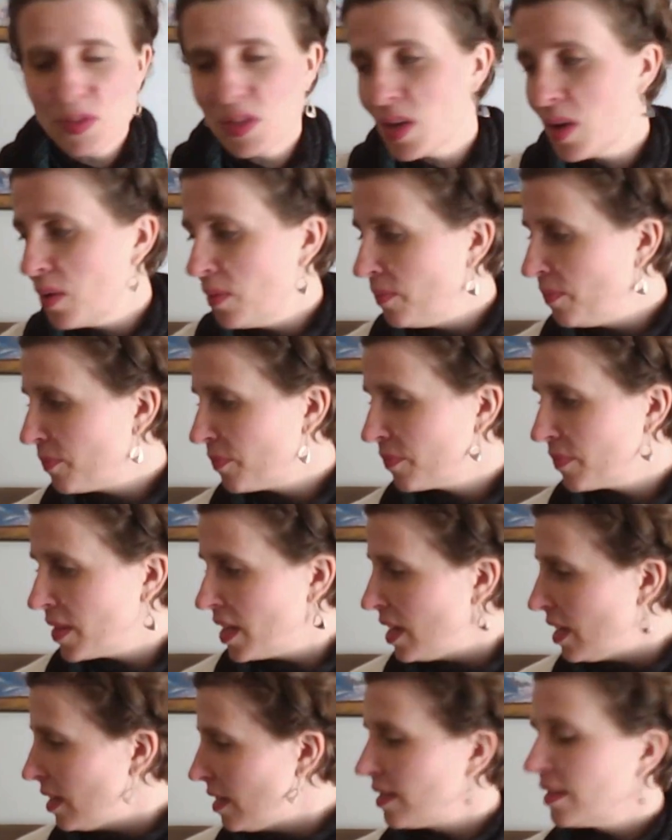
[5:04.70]
So
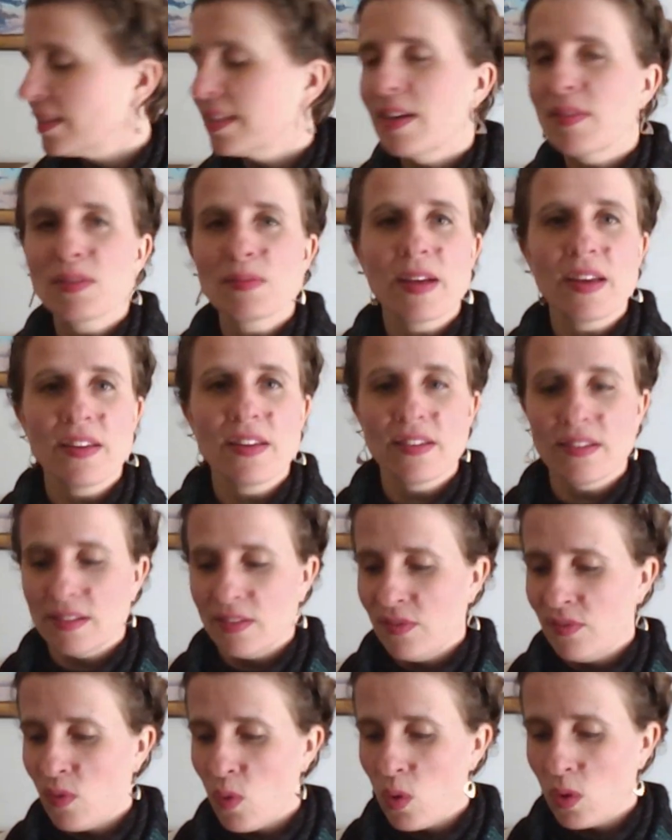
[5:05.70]
that was my
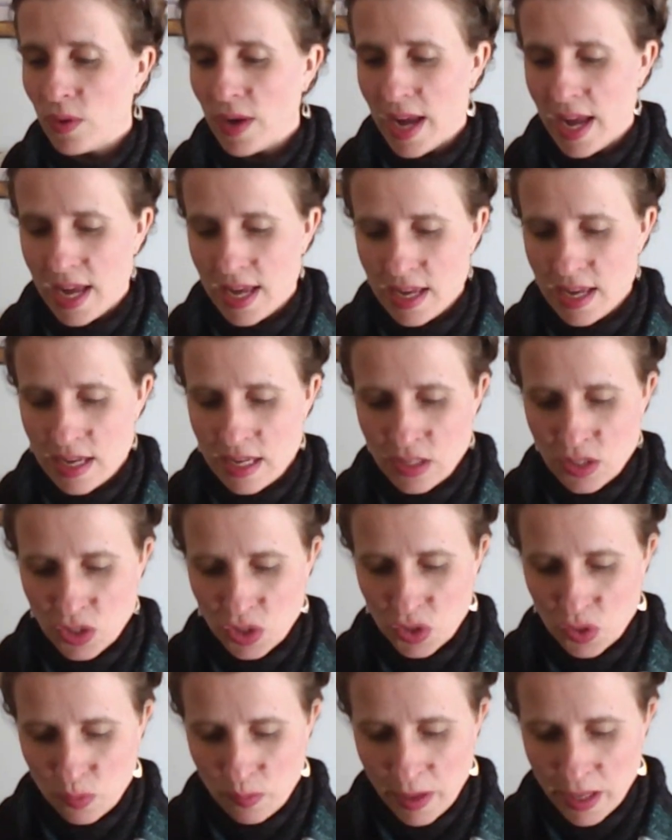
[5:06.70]
foray
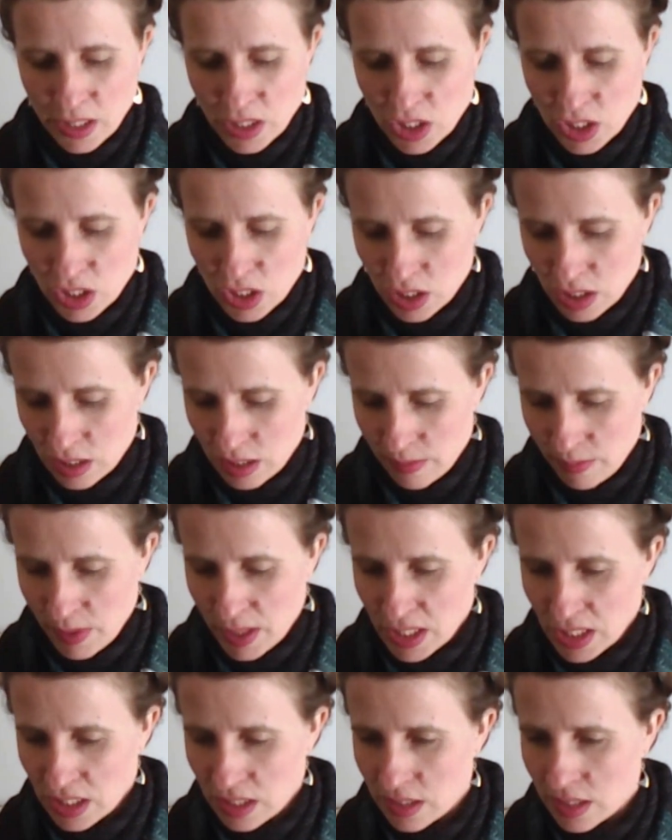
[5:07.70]
into punch
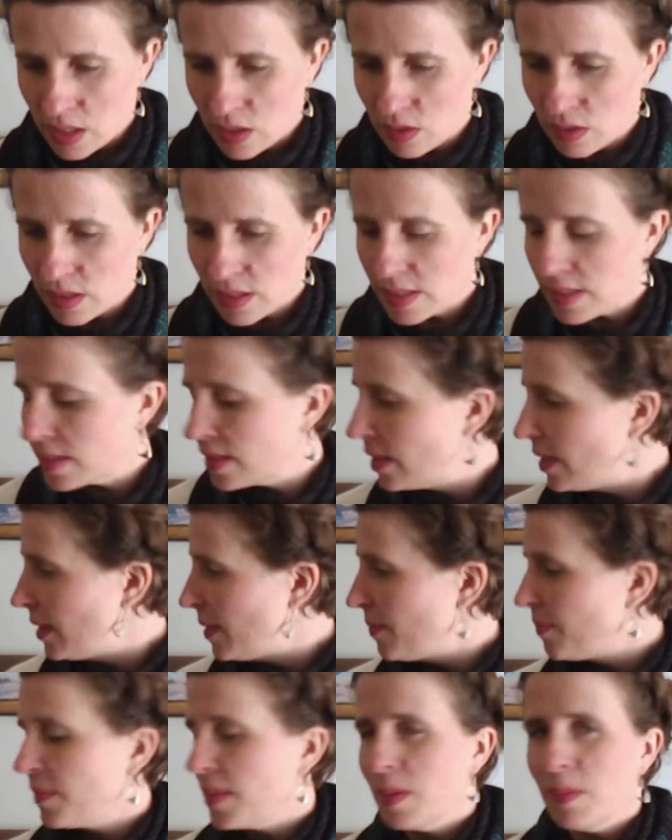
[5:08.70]
needles.
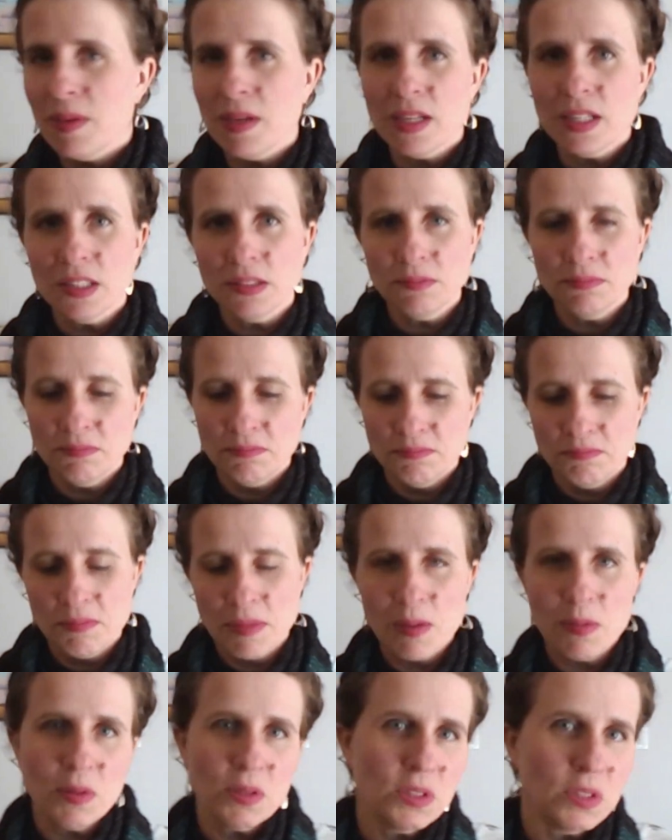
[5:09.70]
Maybe I'll
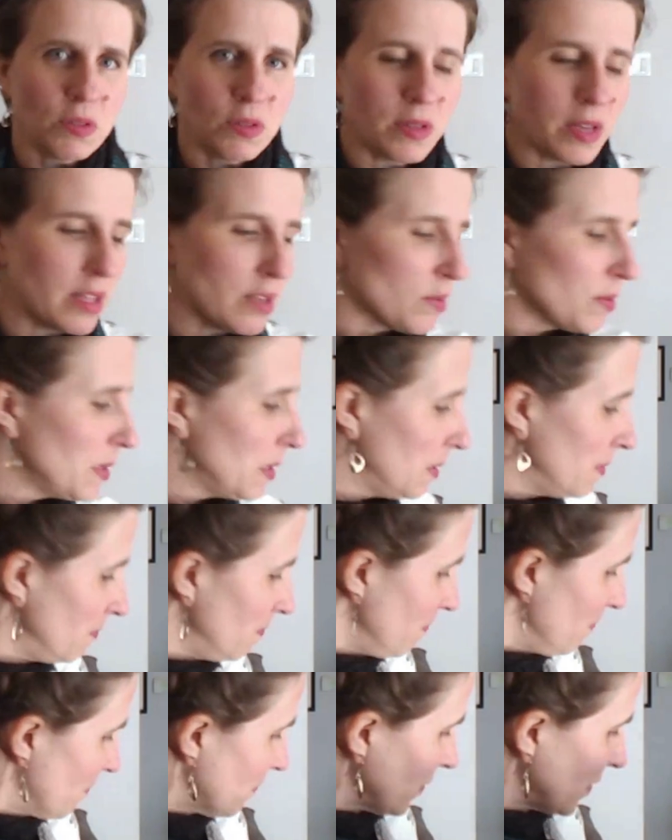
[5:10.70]
do another
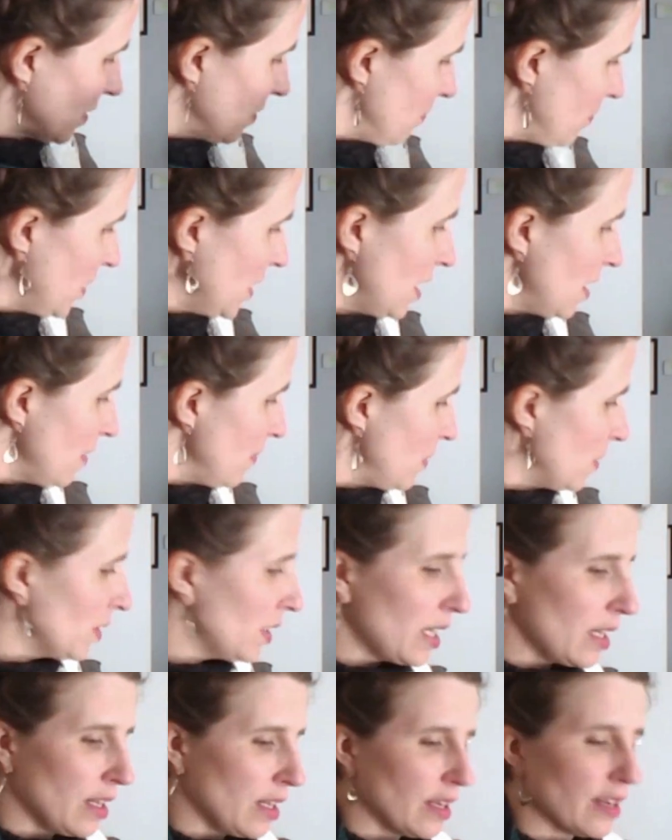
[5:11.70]
one. I'm thinking about
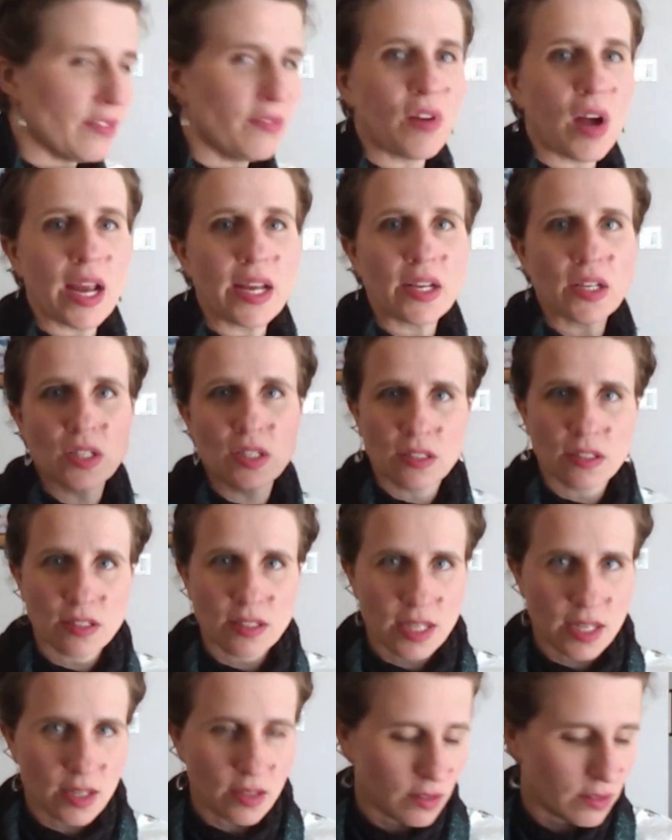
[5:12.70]
getting a finer
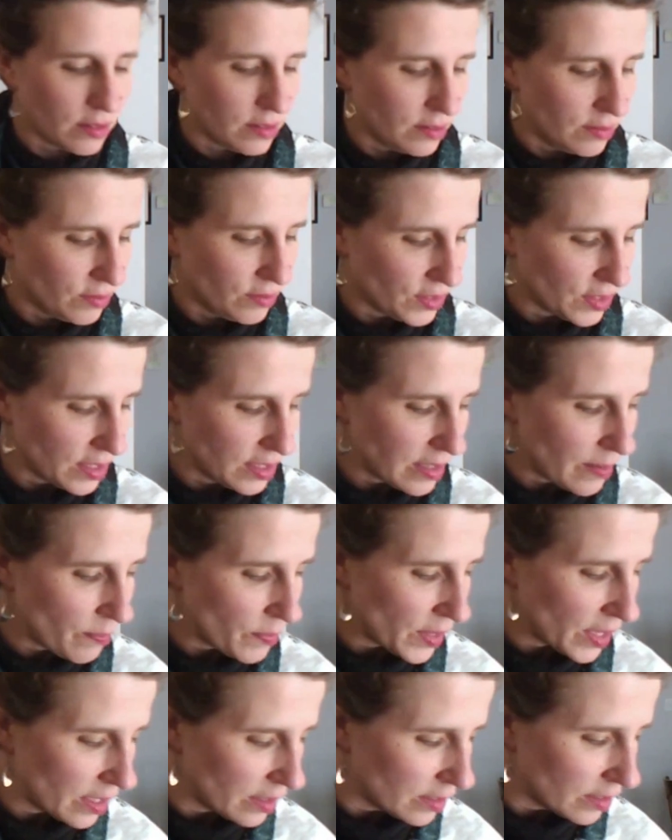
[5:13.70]
needle for
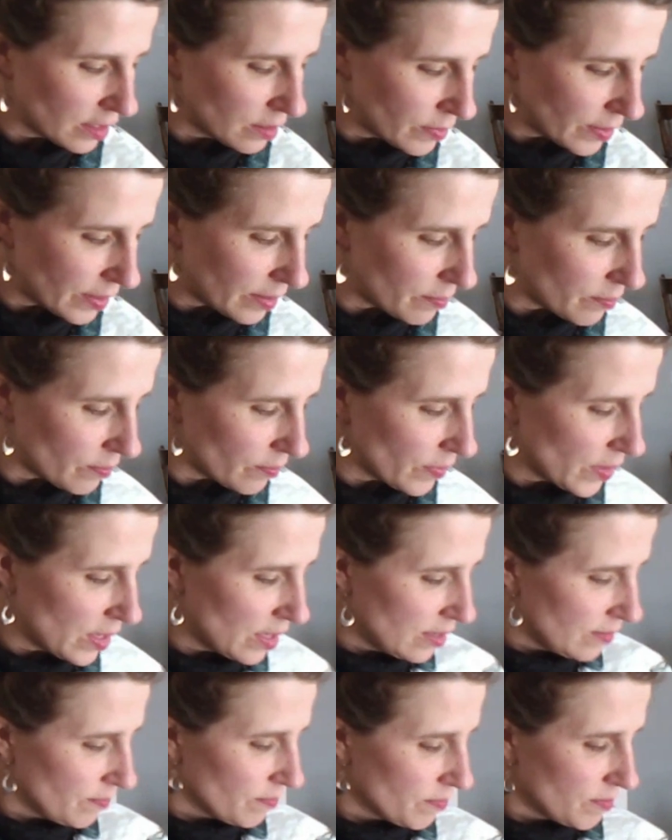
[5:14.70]
something a little bit
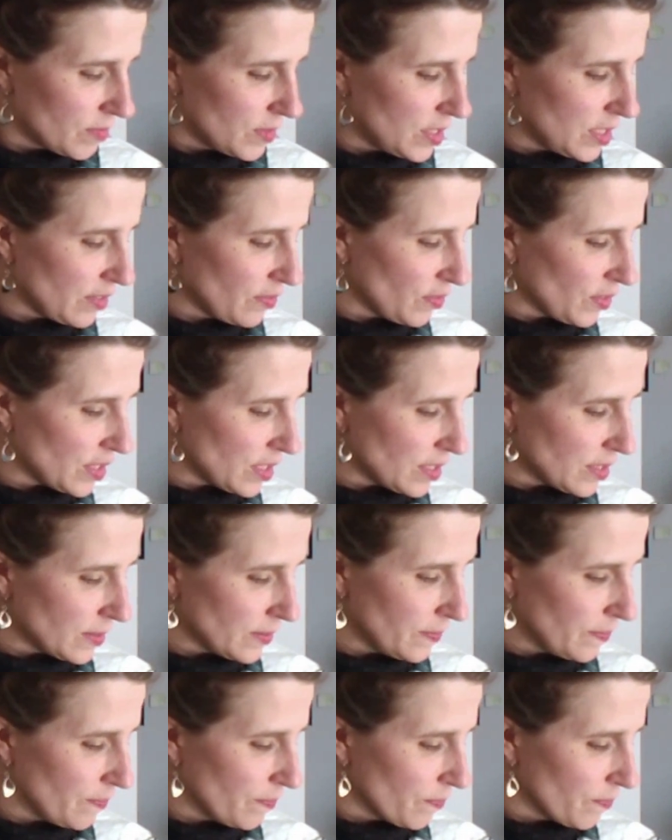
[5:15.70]
different.